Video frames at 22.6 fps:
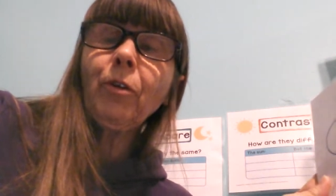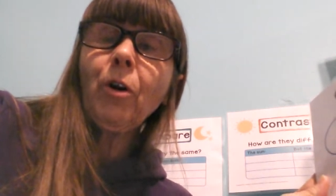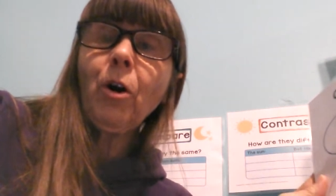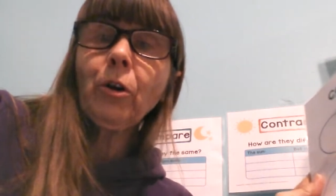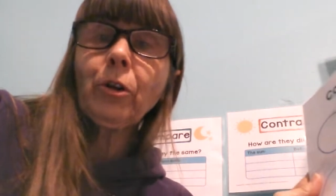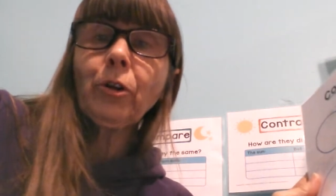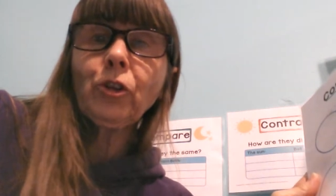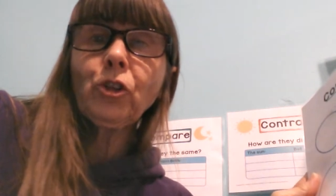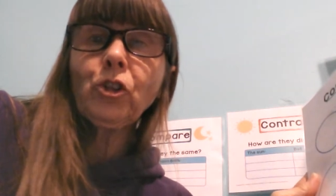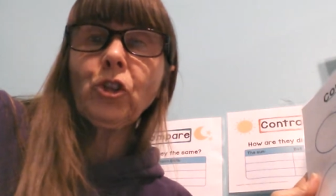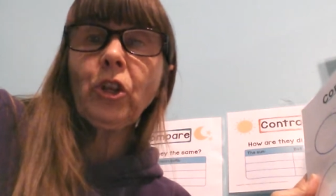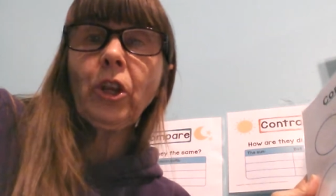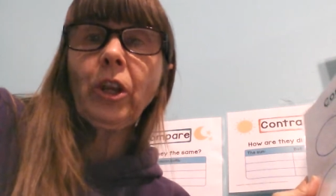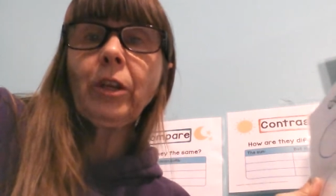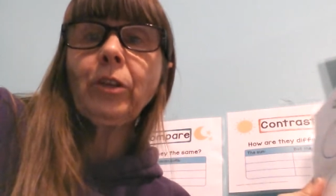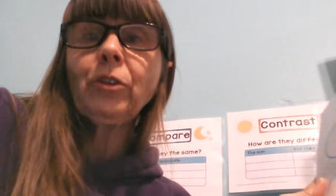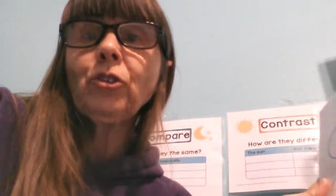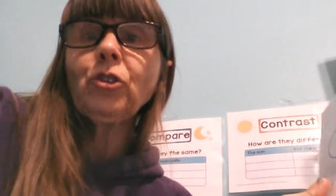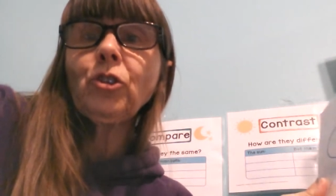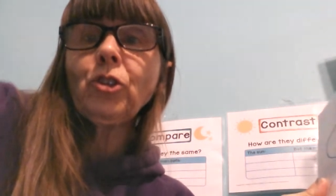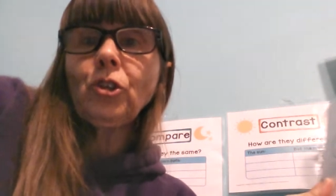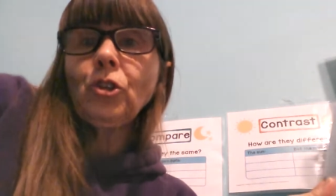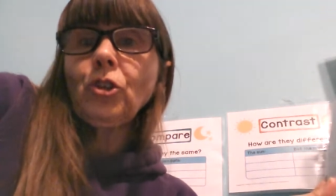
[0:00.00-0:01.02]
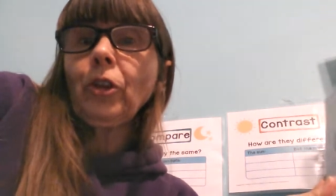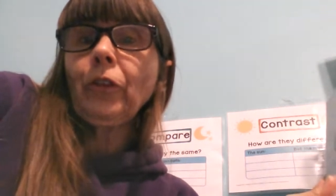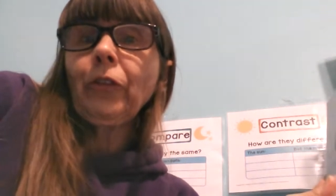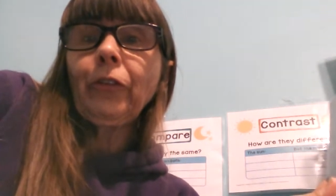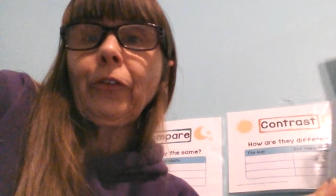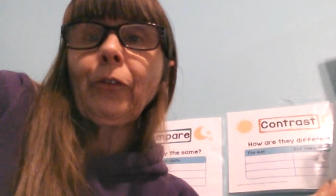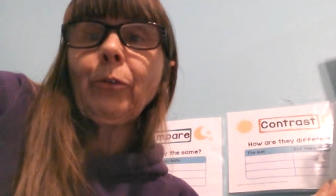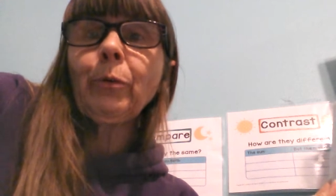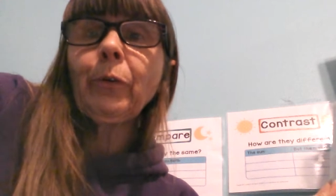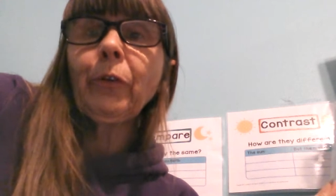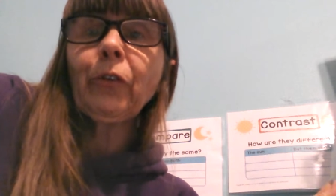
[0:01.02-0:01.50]
Falker changed
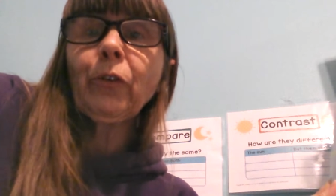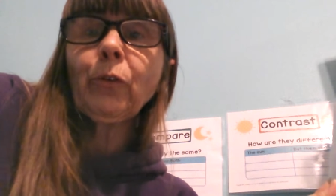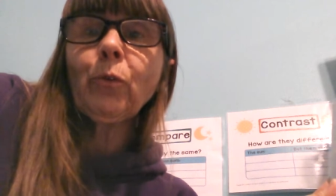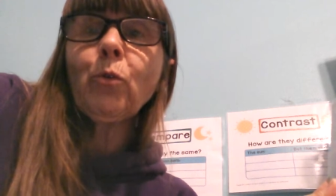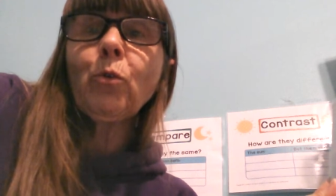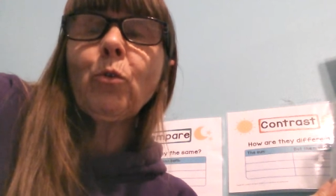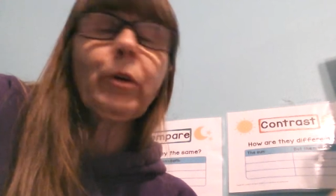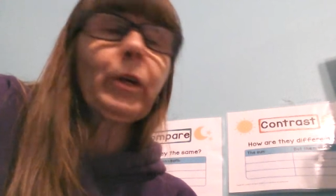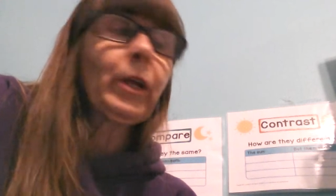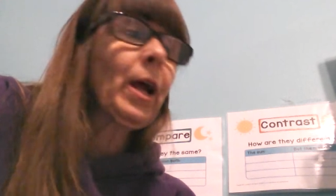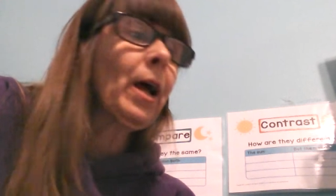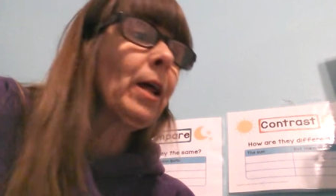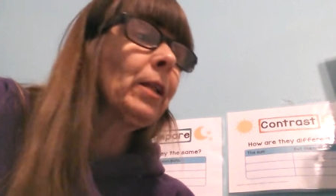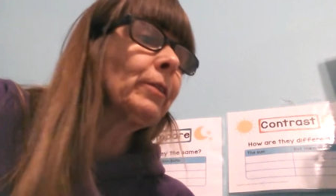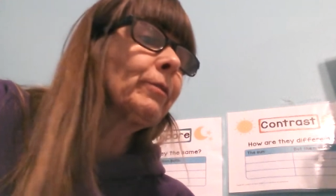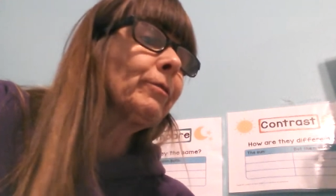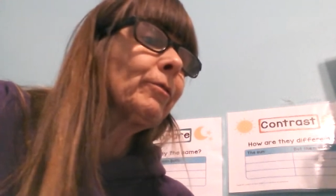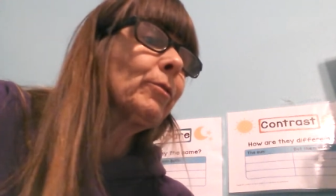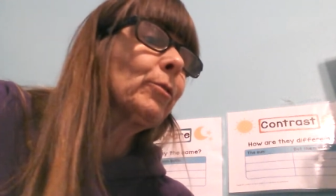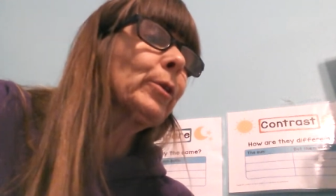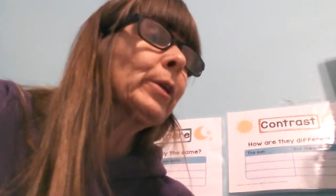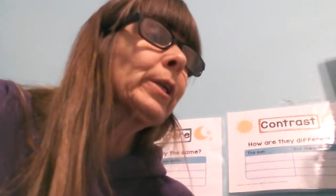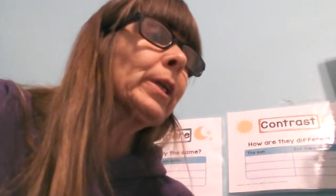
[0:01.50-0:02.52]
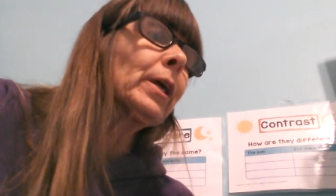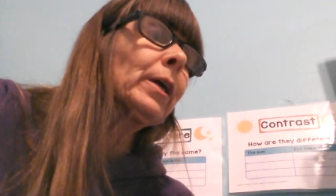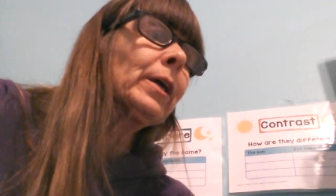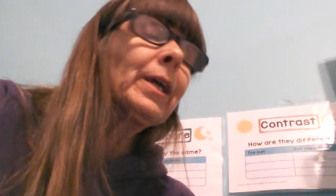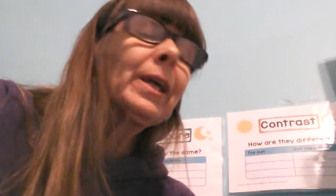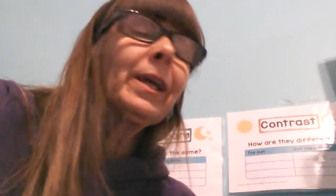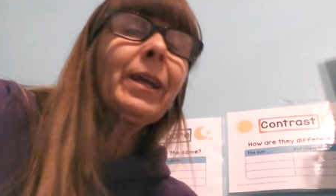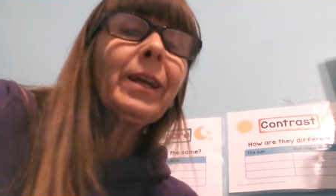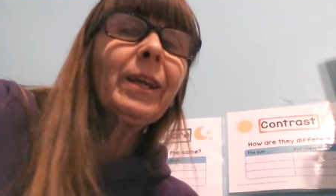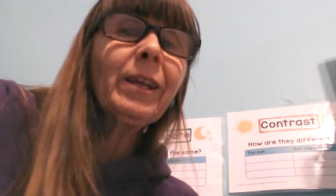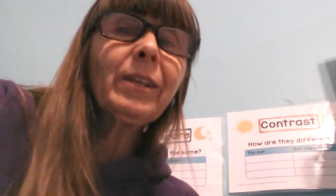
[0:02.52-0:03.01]
just to a school in California,
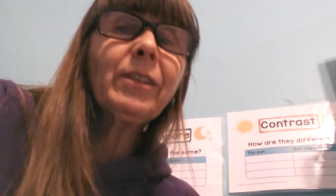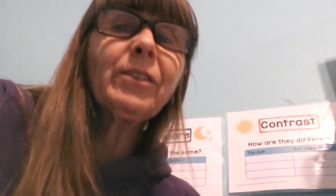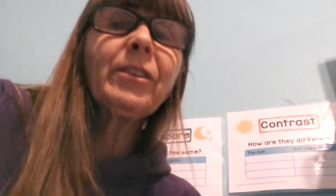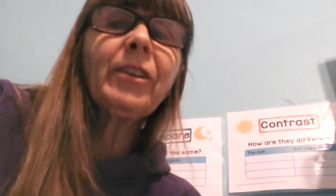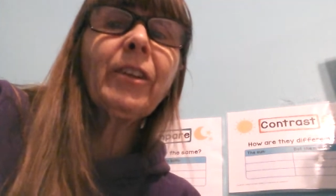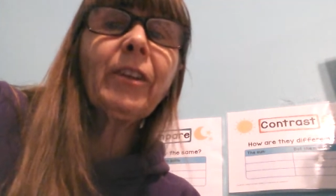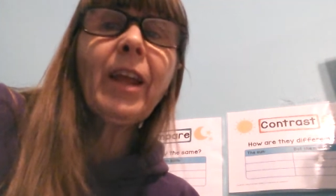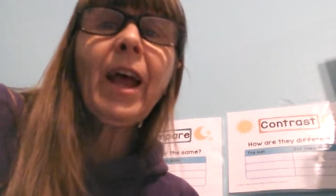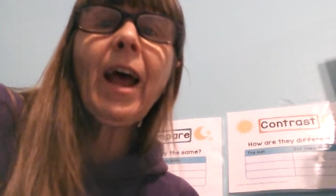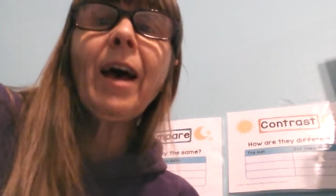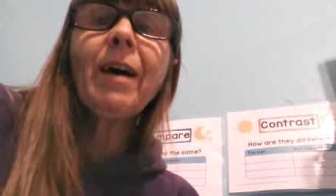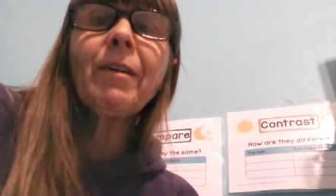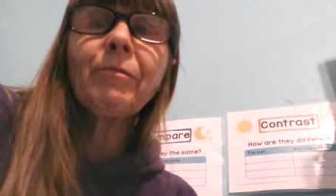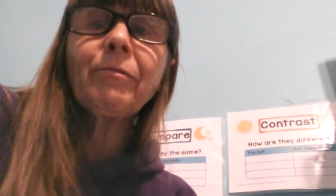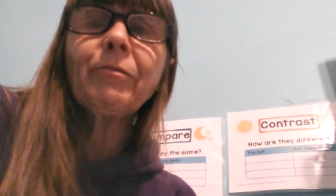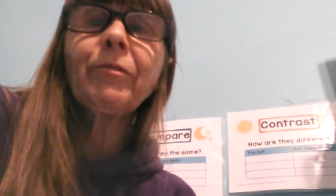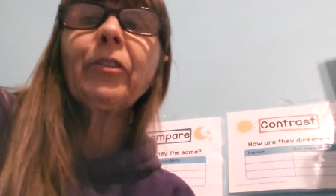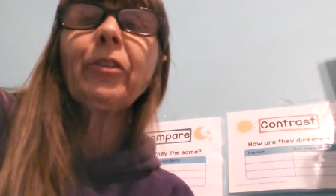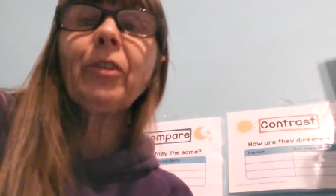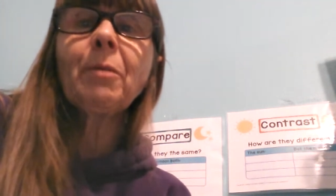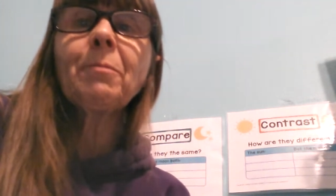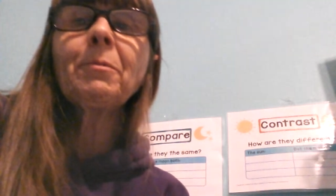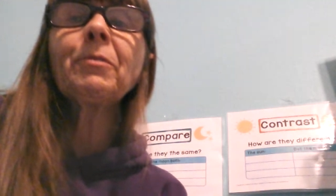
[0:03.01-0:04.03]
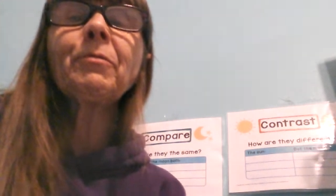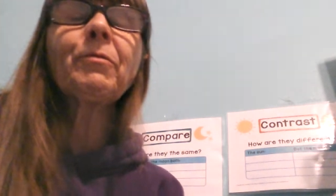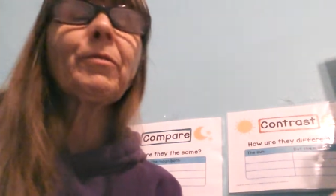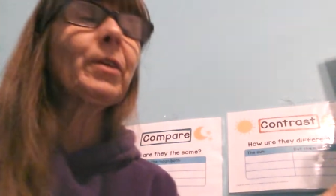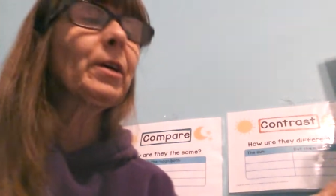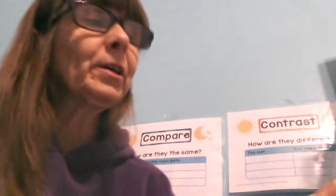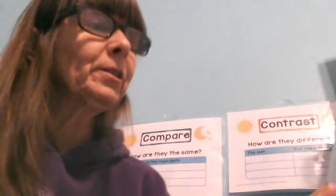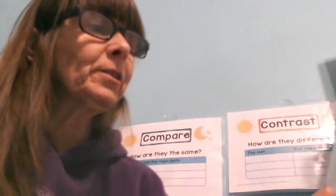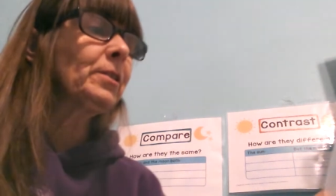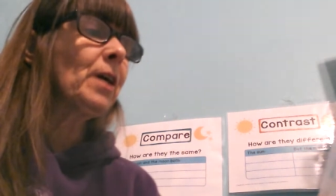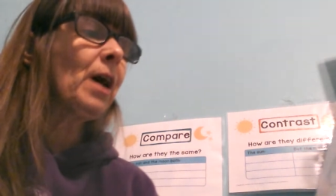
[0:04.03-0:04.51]
it did have some of
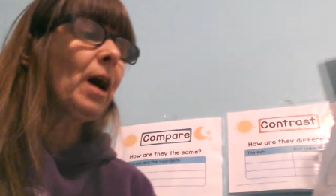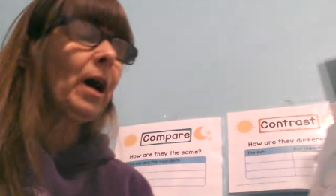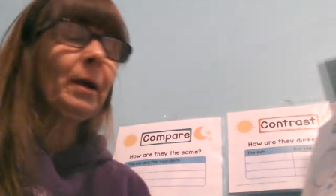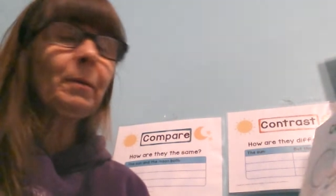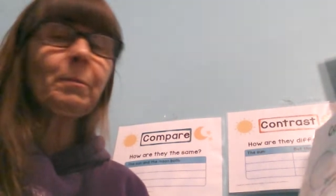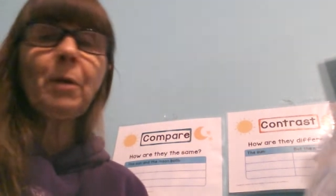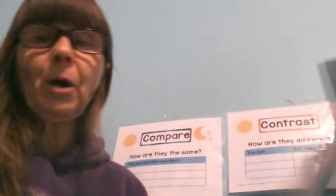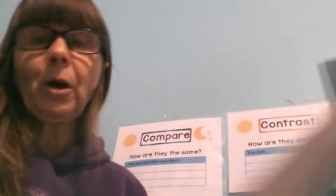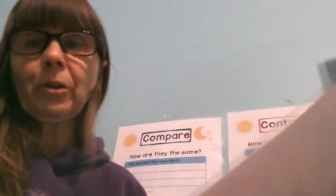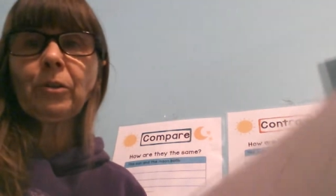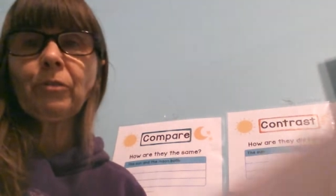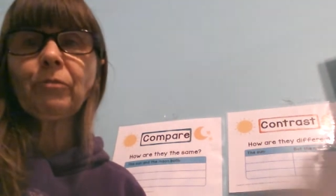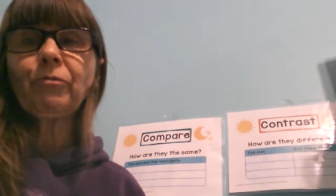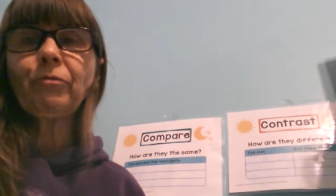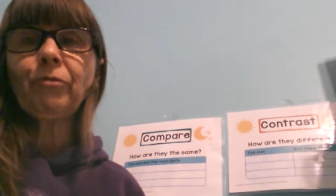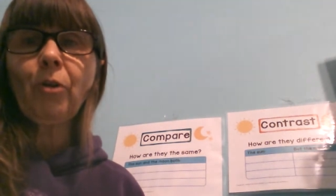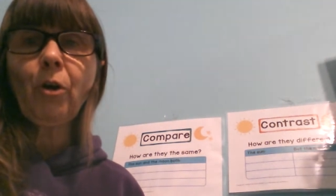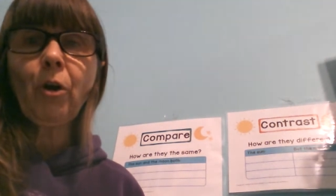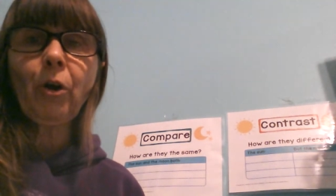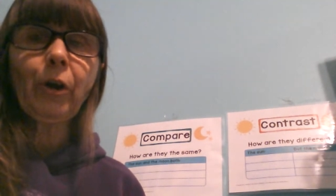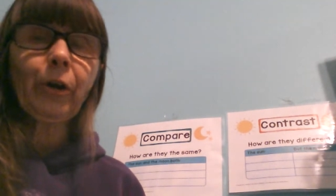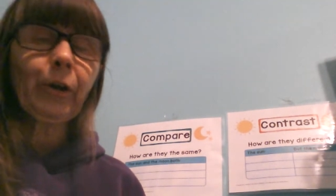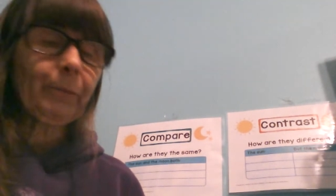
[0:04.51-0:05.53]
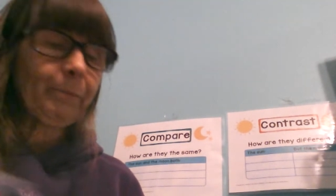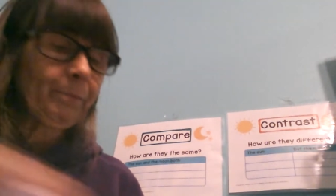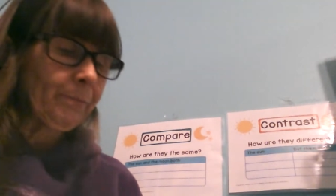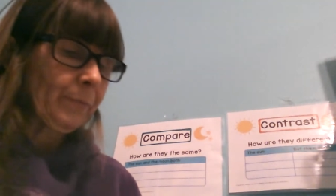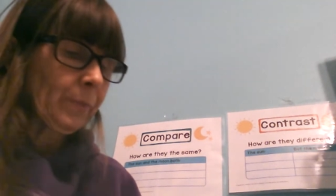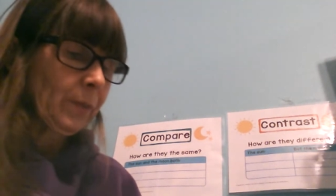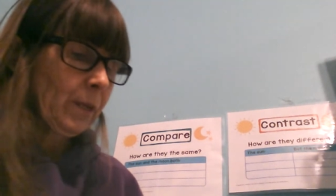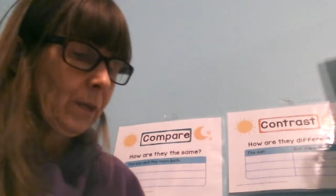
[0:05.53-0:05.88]
the time on a farm,